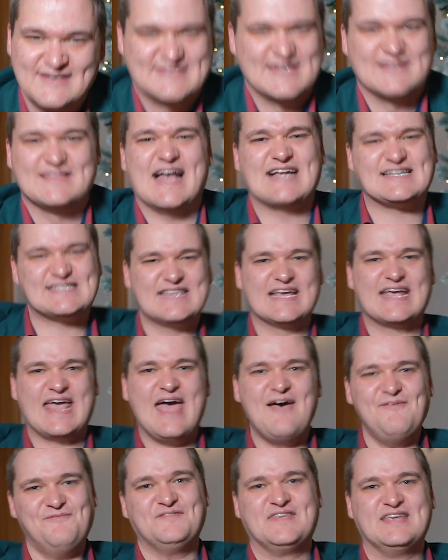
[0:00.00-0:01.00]
So that's the
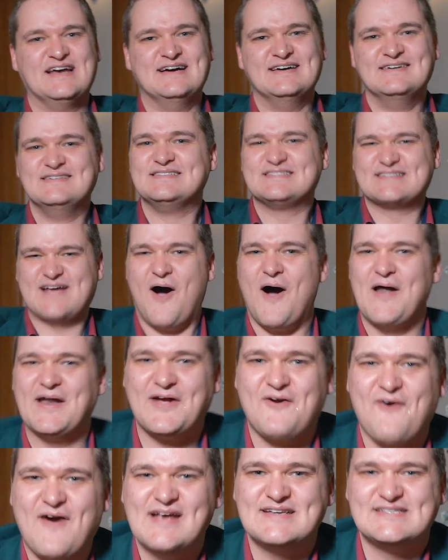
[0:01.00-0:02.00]
gift. It's kind
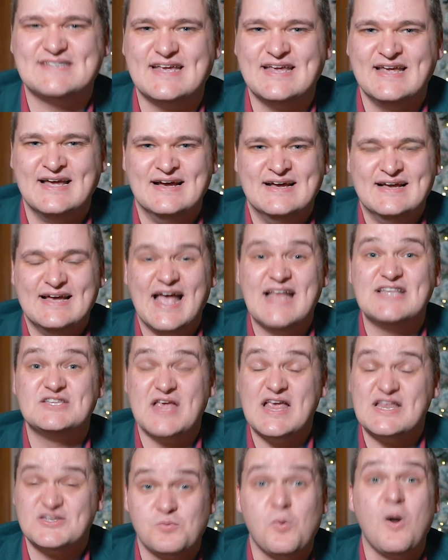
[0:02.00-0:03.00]
of crazy.
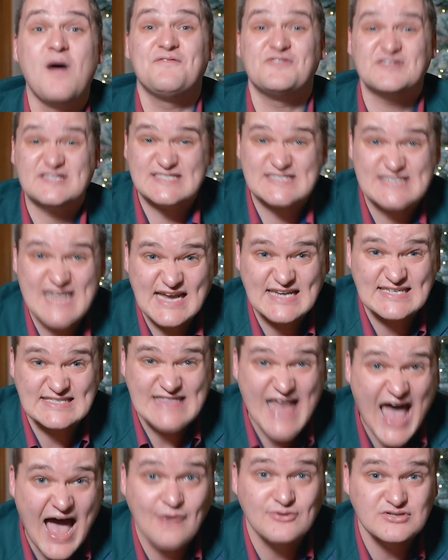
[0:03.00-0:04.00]
It's worth
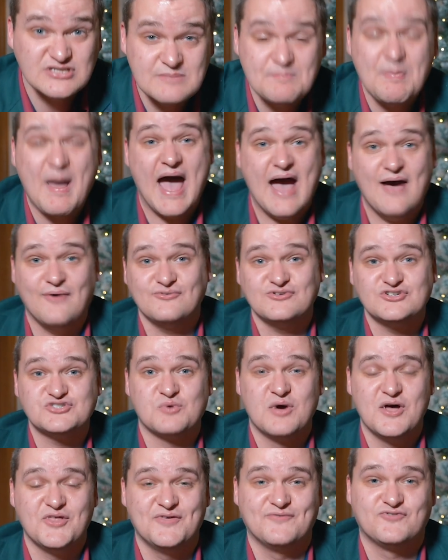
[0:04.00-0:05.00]
£6,000
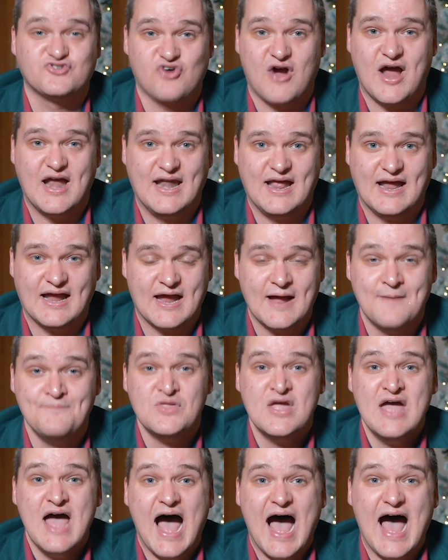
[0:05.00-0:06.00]
worth of training.
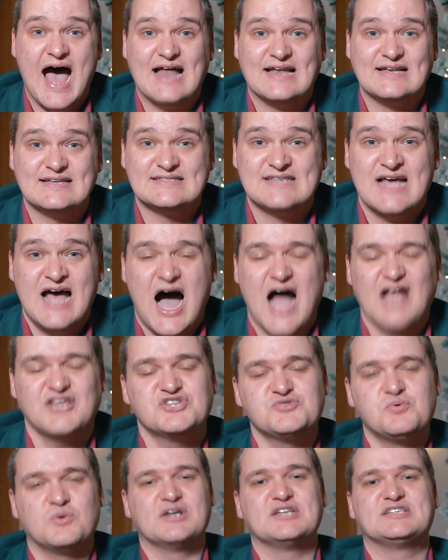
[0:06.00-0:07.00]
And I
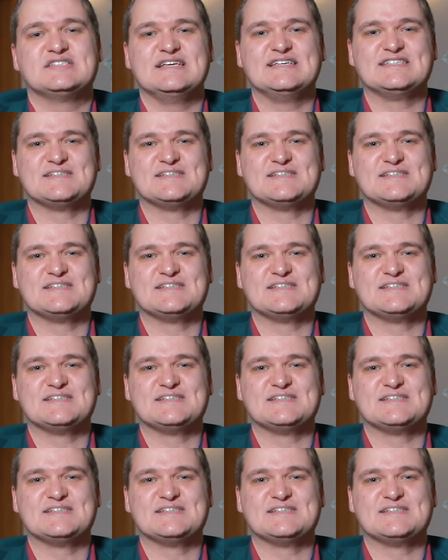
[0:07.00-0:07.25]
just want to see